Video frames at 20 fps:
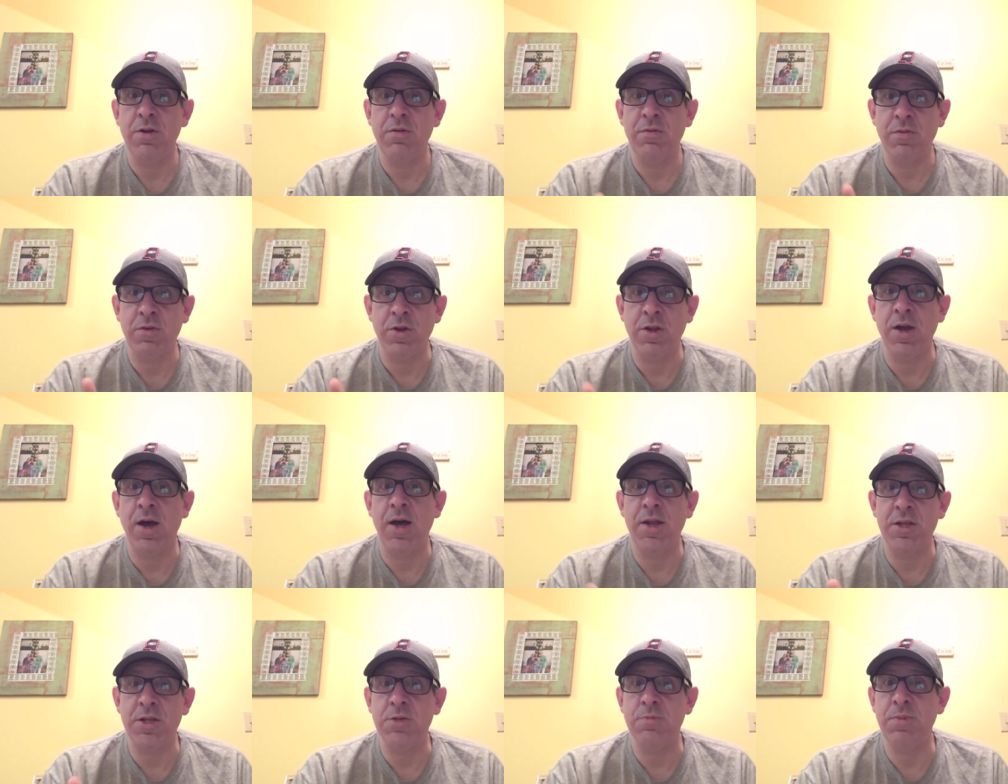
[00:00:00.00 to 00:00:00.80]
for
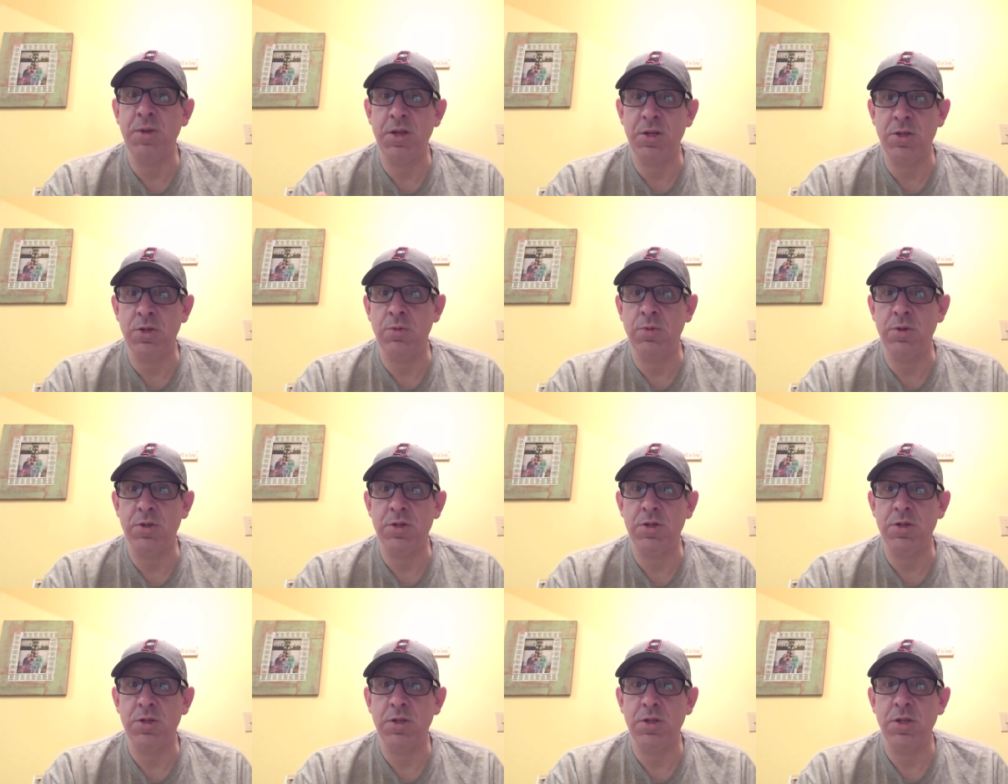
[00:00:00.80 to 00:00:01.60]
God to speak to
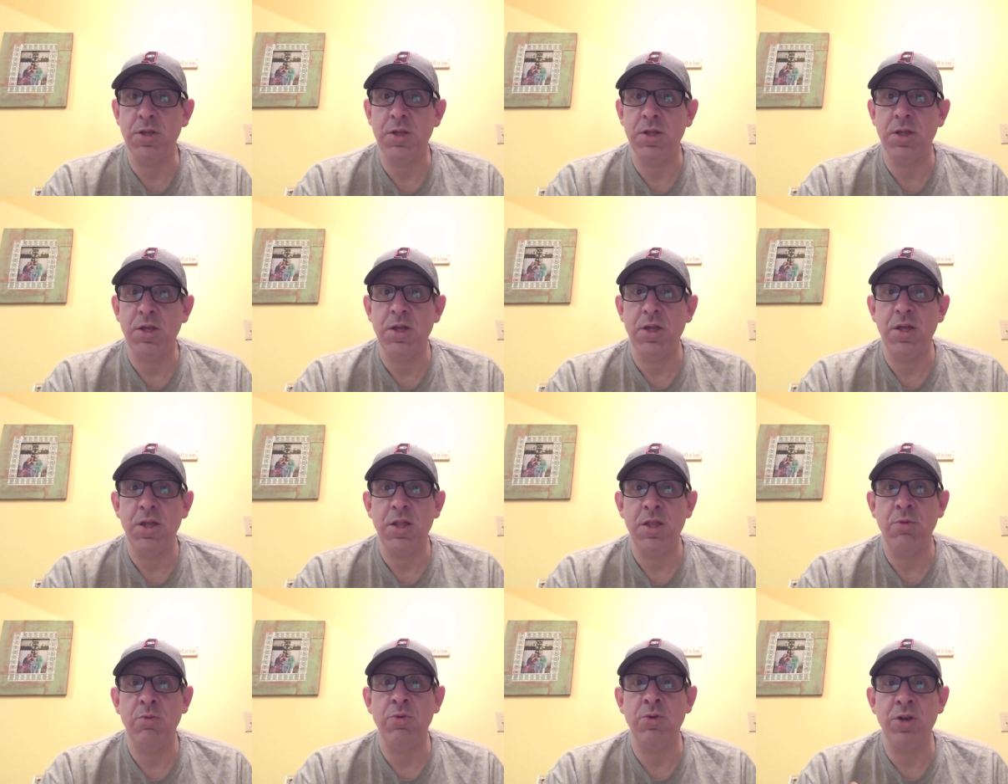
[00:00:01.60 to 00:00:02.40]
us,
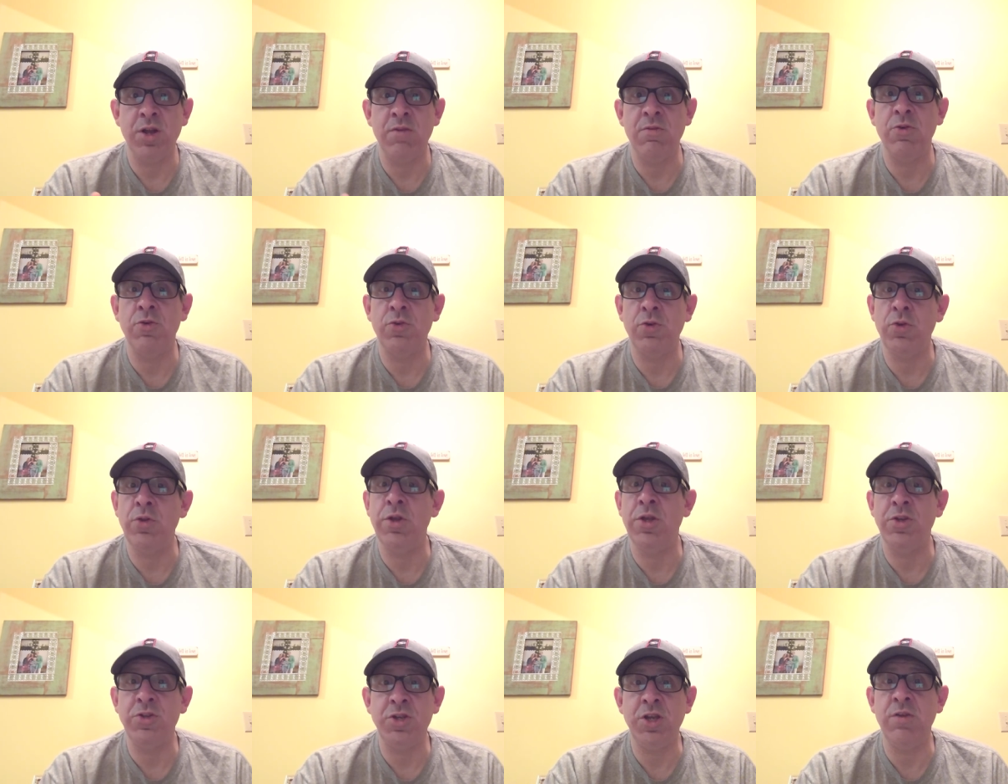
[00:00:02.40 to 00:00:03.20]
then we'll never
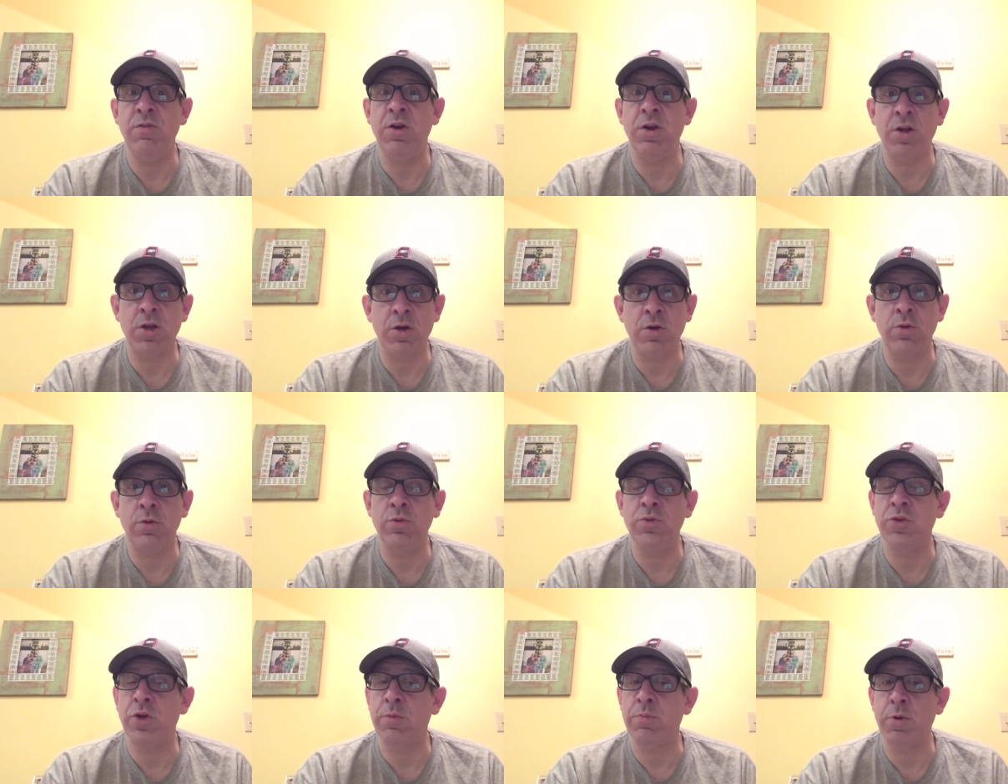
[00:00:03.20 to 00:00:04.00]
truly achieve our
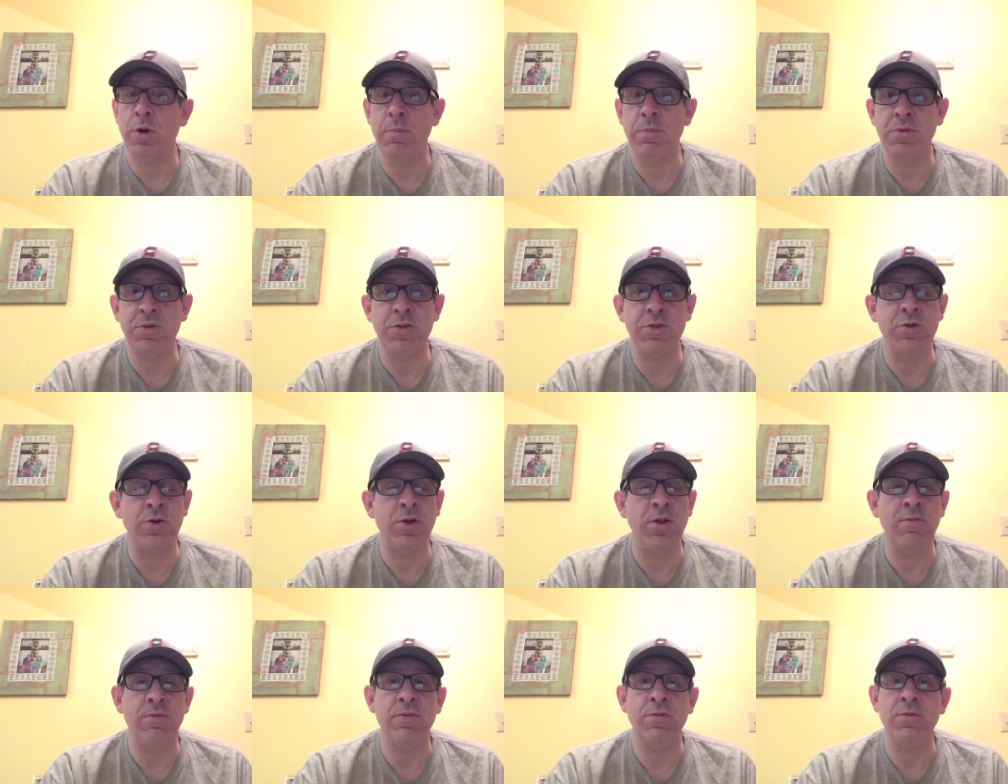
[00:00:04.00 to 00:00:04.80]
goals, our purposes, or
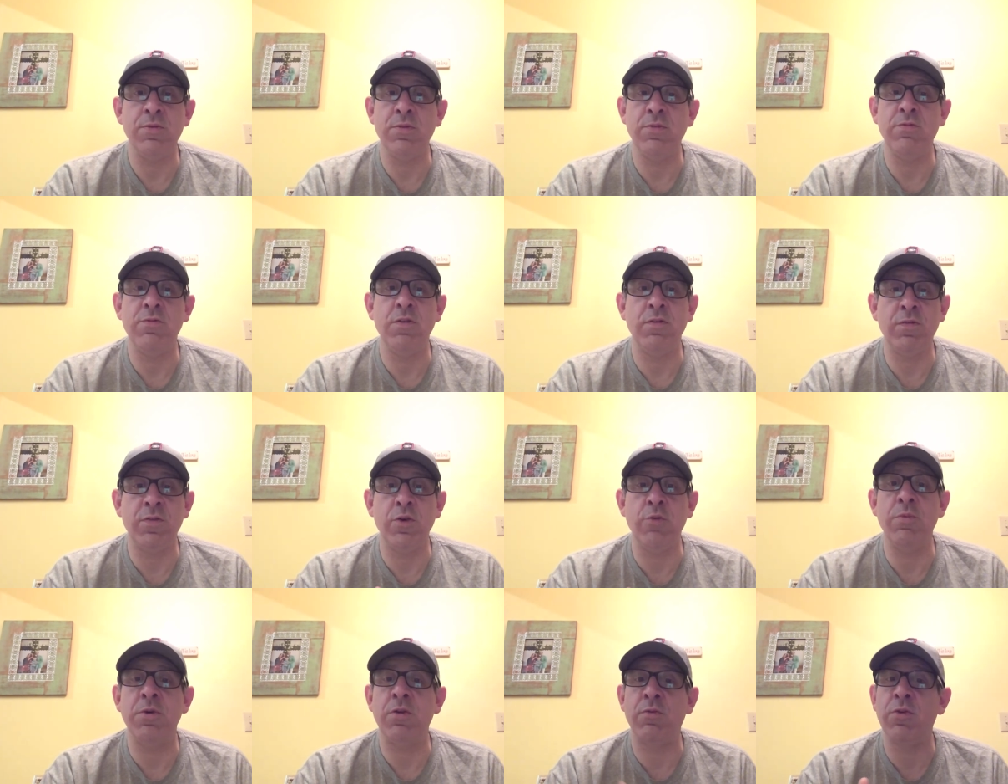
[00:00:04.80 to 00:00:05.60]
even the
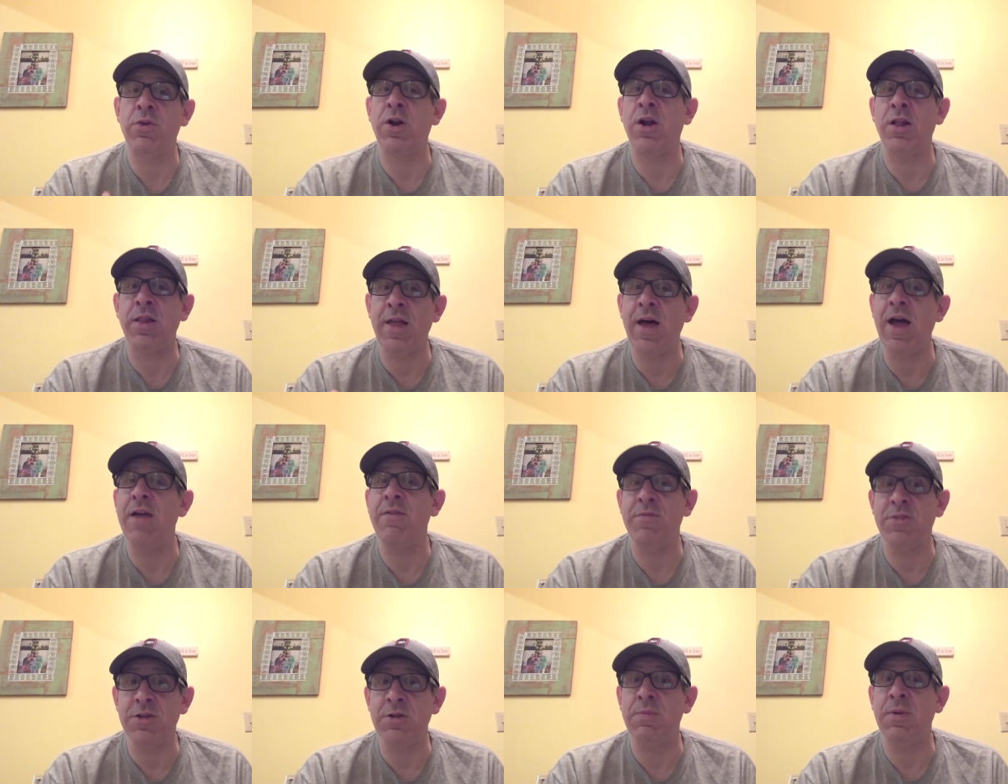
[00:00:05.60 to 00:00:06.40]
fulfillment of what our
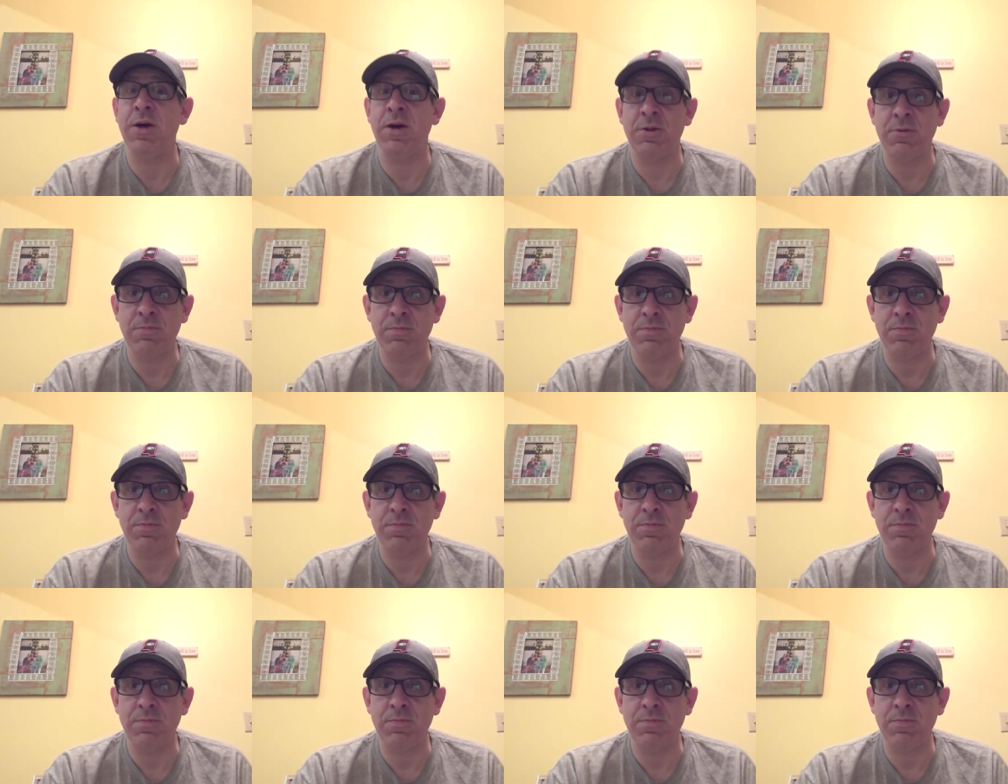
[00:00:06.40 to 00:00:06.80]
life is about.